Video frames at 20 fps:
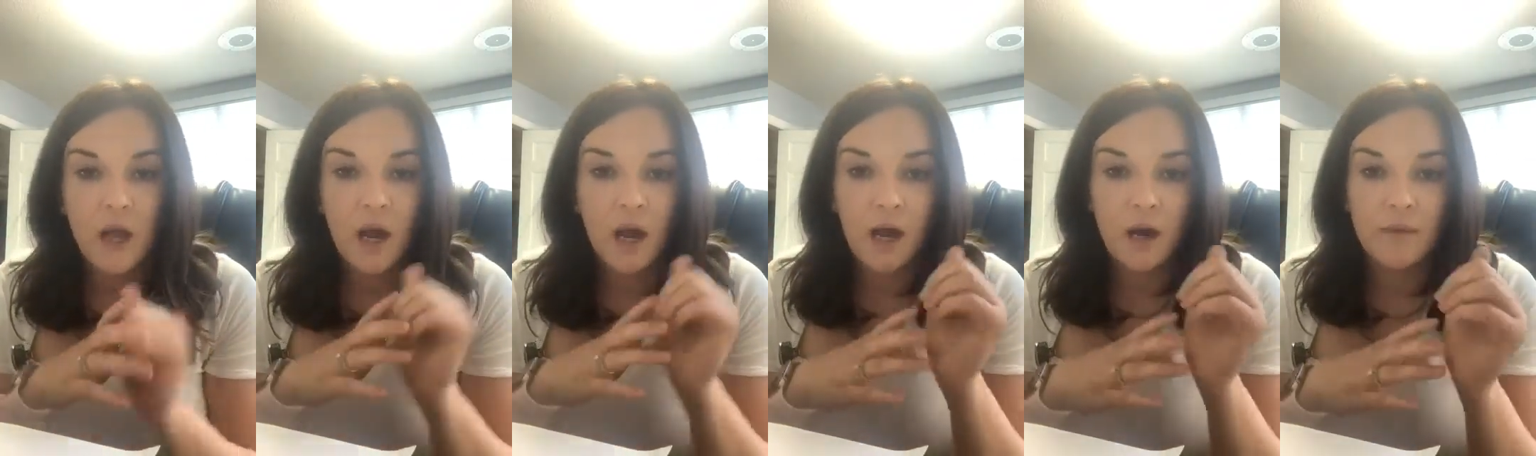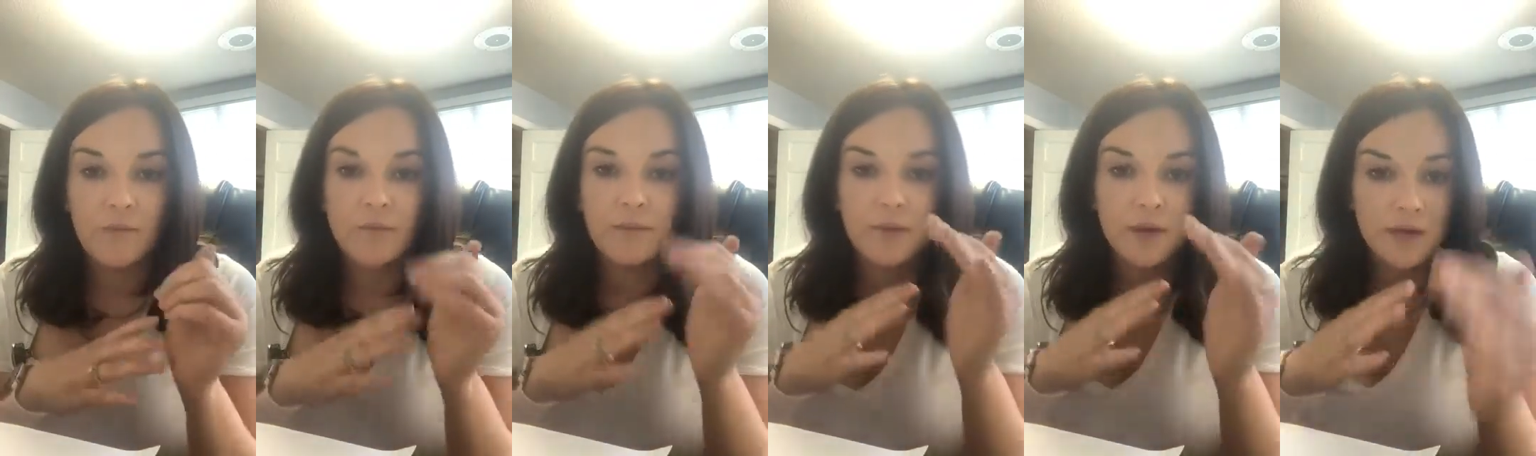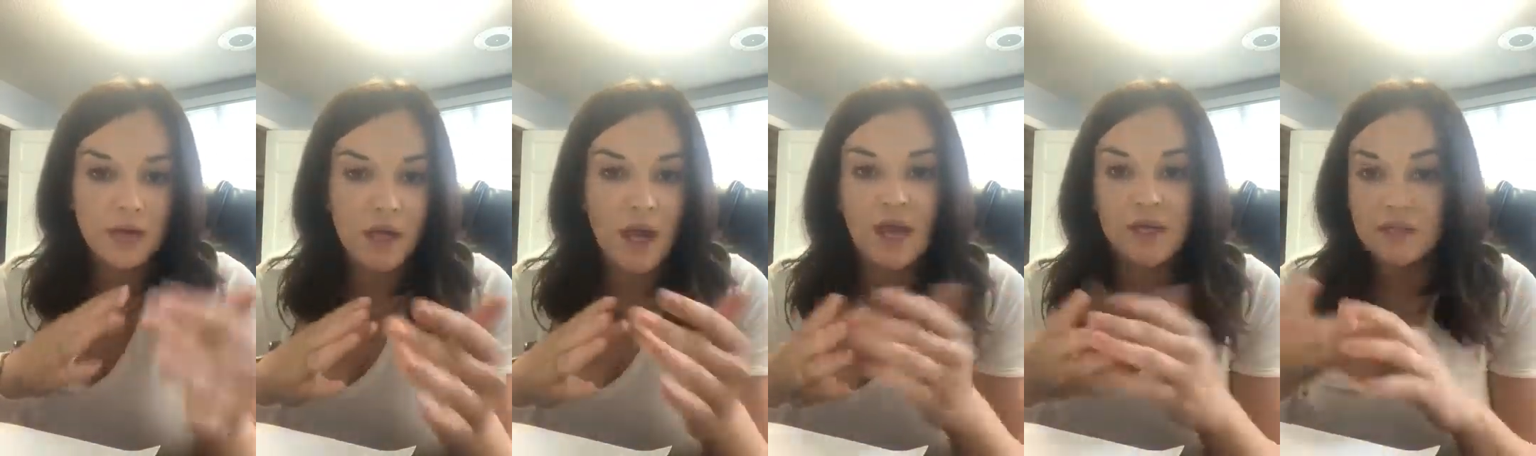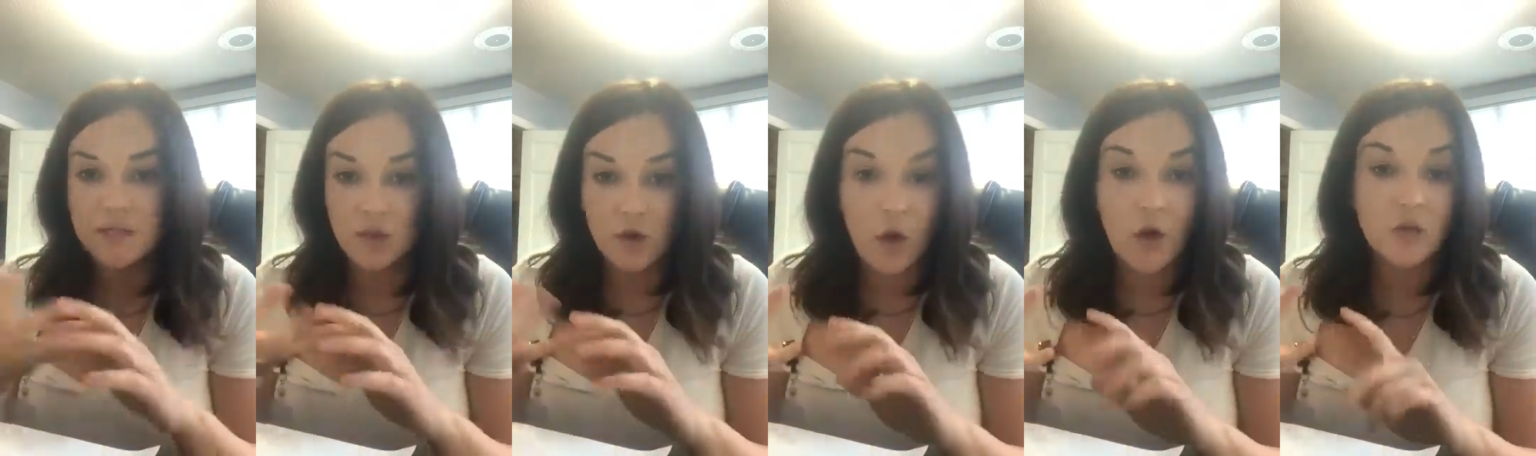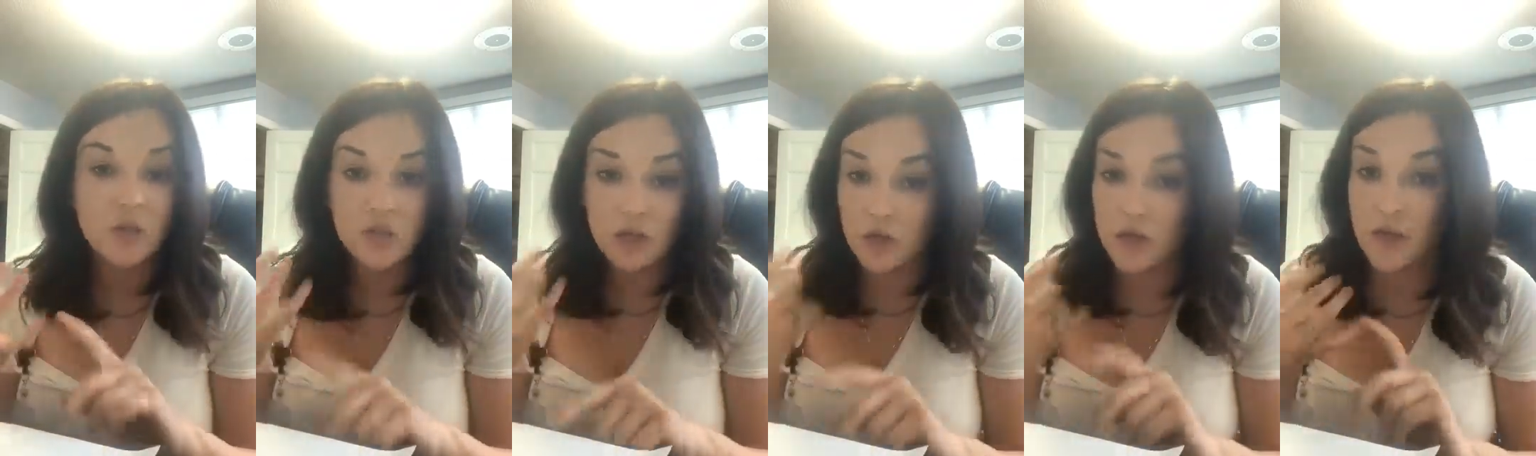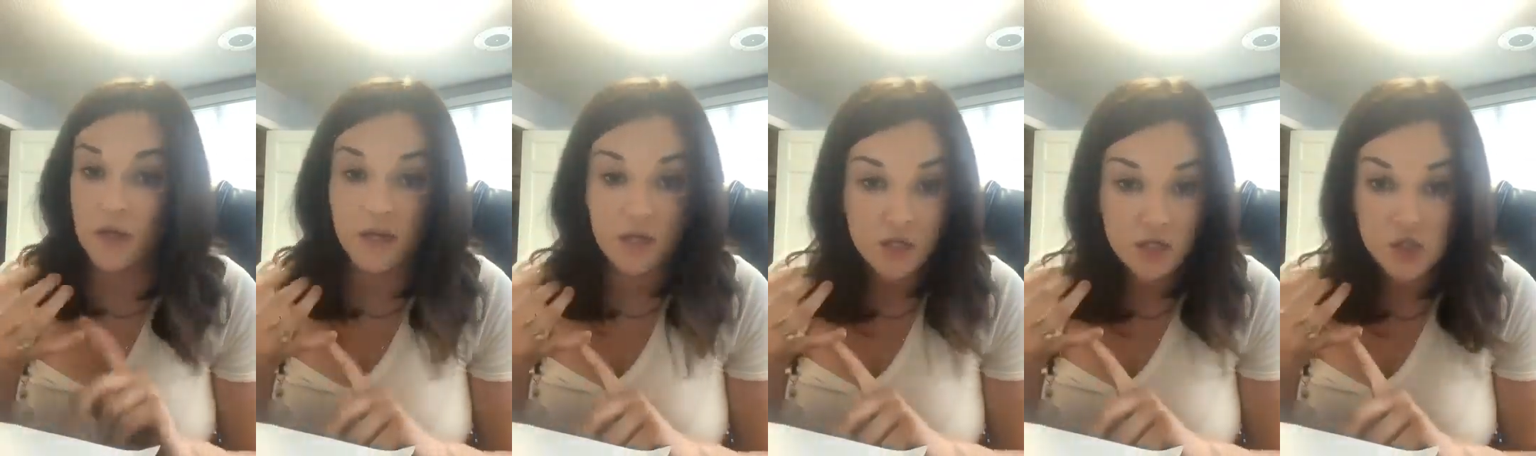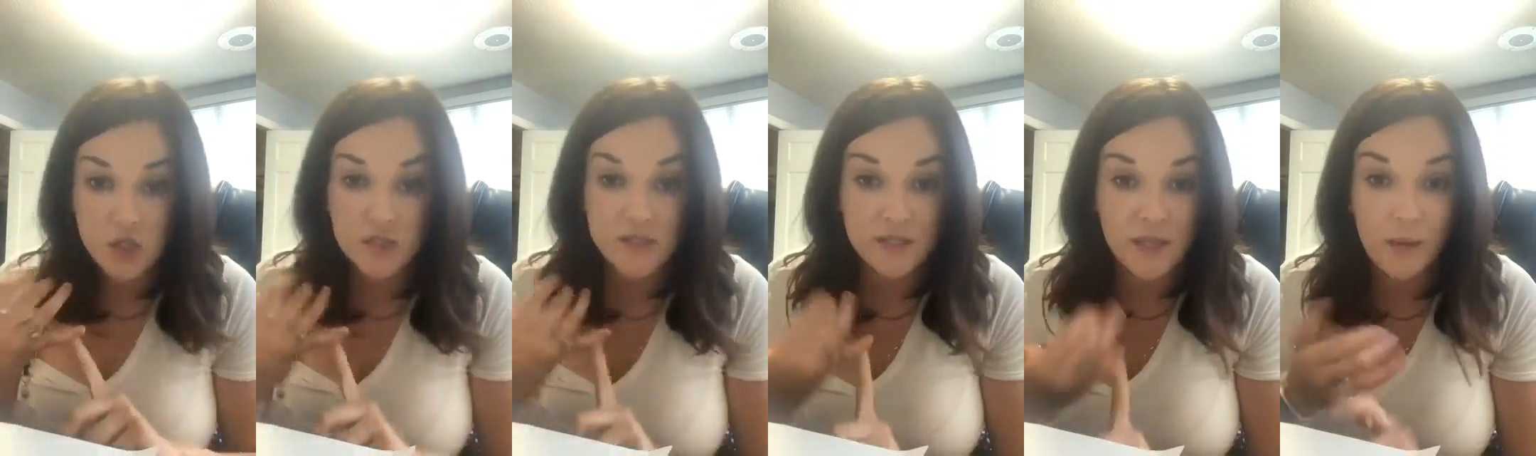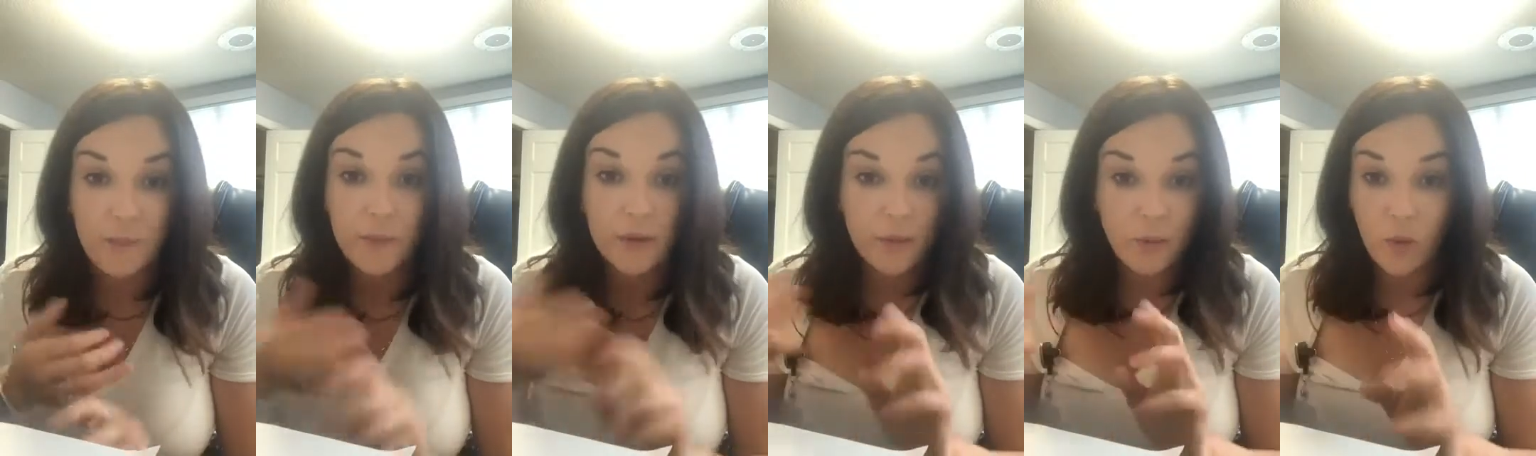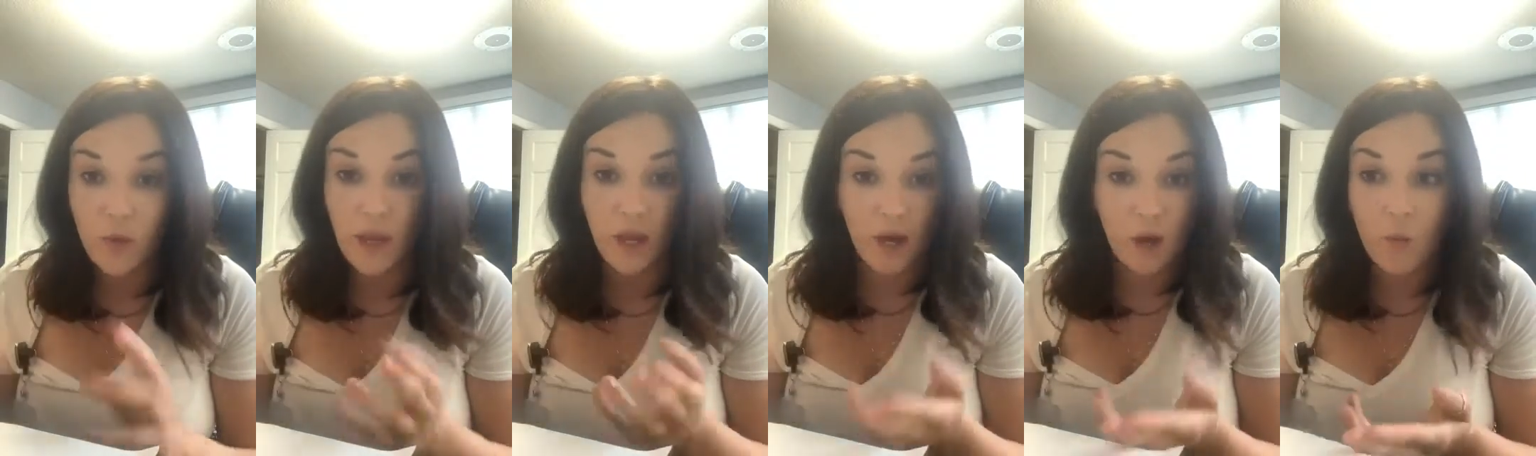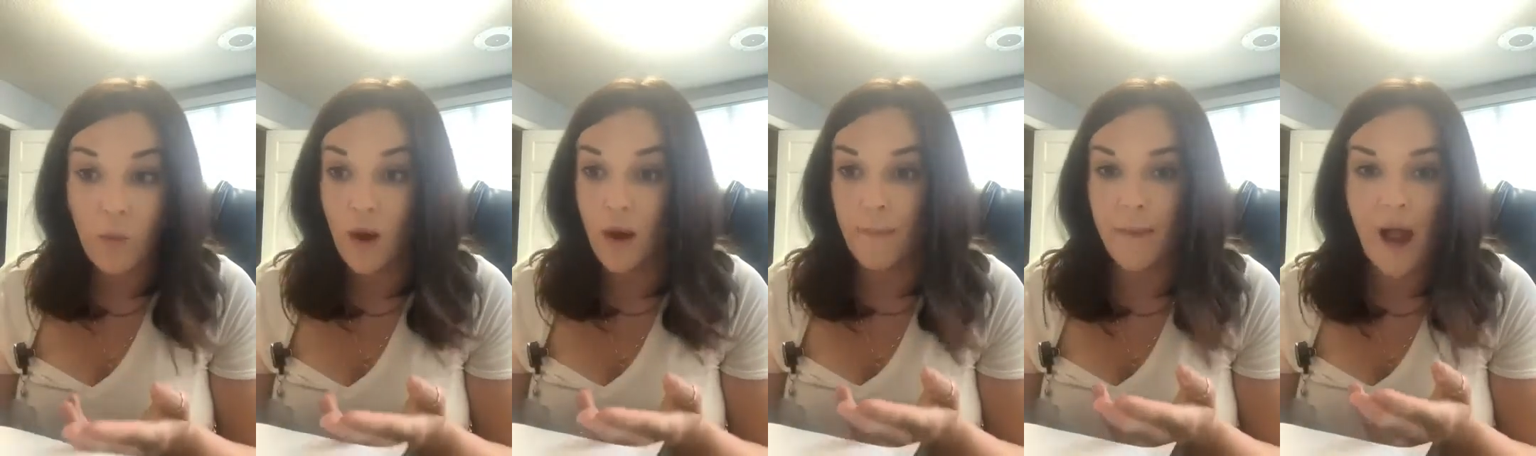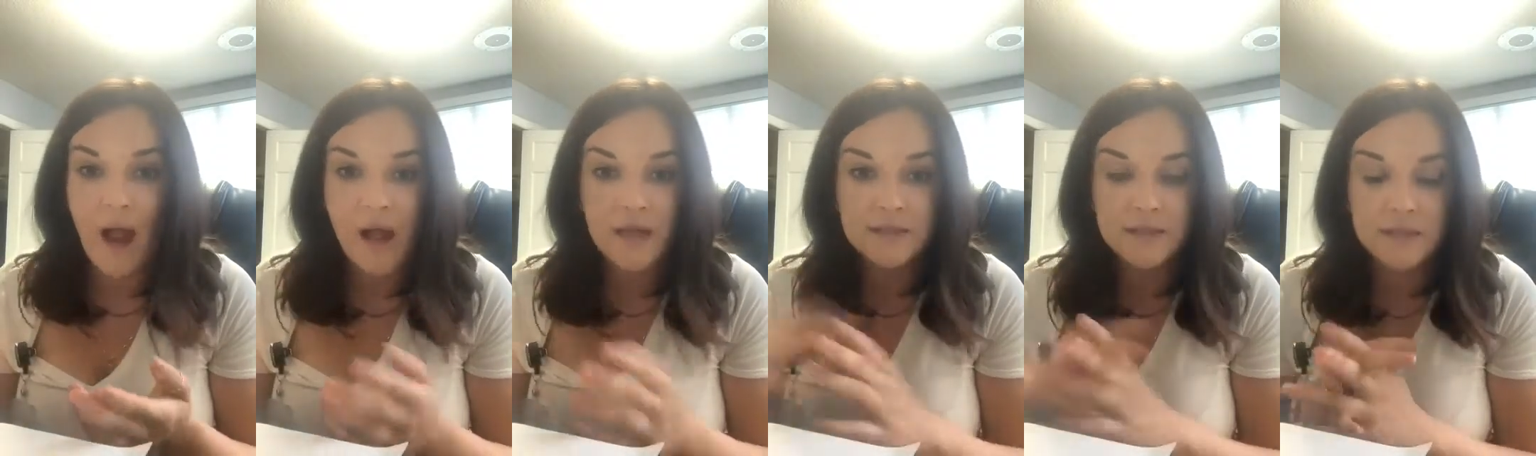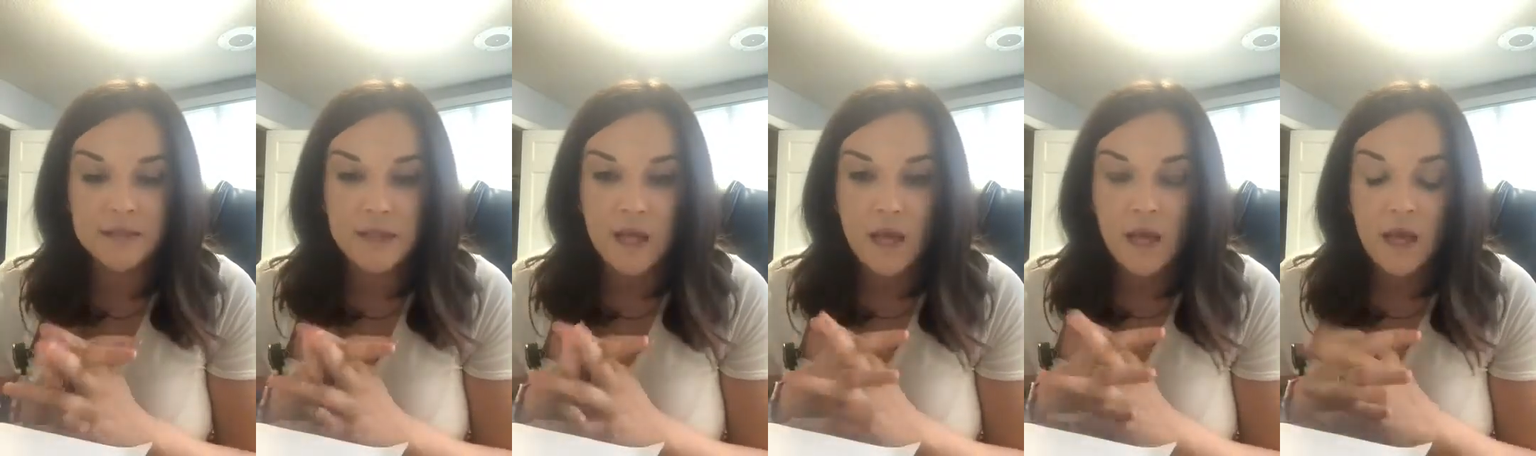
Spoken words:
But yes, there are certain conditions that people can't wear a mask,